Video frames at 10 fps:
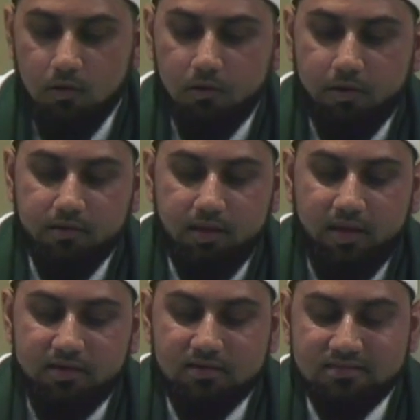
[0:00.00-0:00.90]
All right?
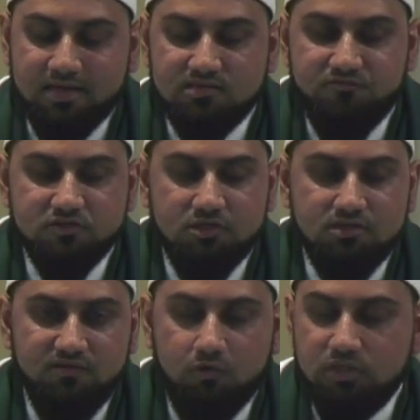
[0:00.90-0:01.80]
And it is not
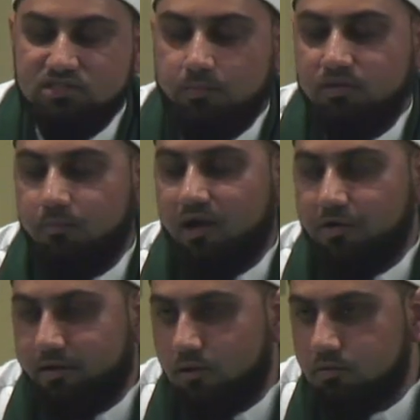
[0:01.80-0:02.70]
sufficient if only some of them
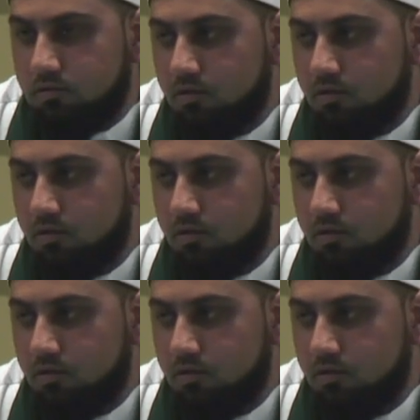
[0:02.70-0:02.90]
carried out.